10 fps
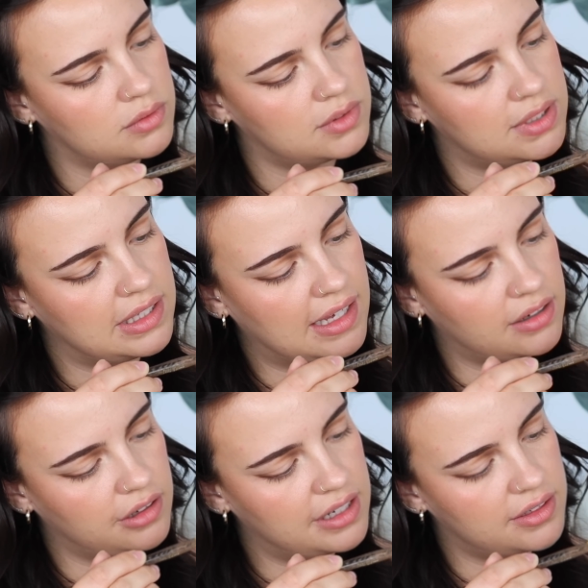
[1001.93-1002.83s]
See
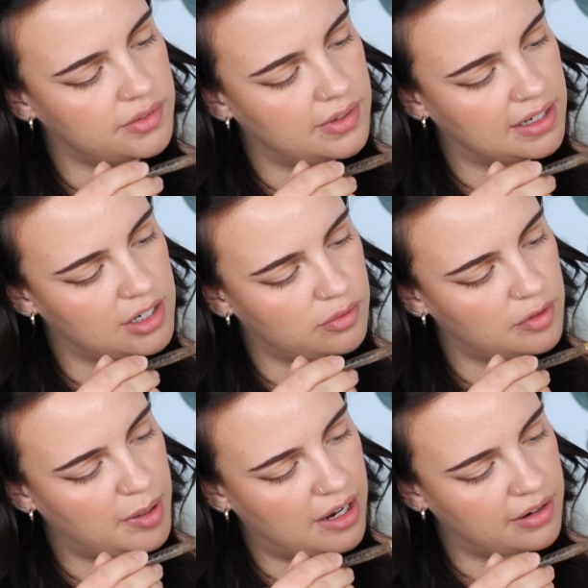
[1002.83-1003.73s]
that green is very
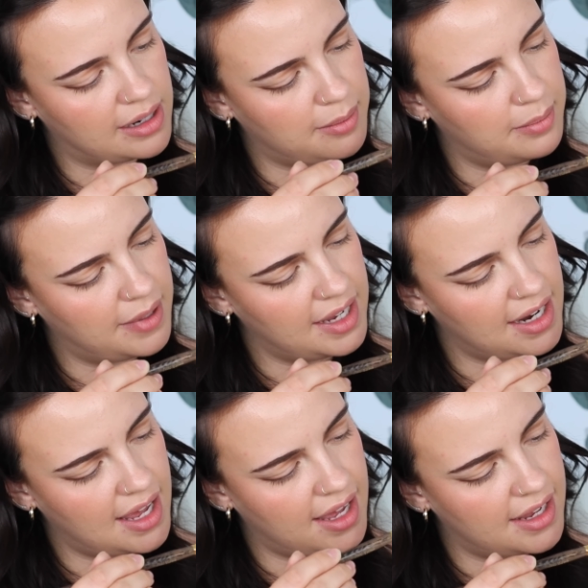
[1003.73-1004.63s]
overpowering. I
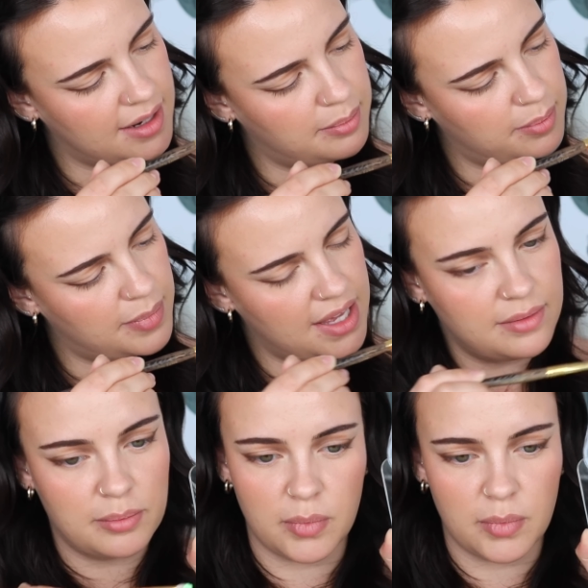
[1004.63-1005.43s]
might add a bit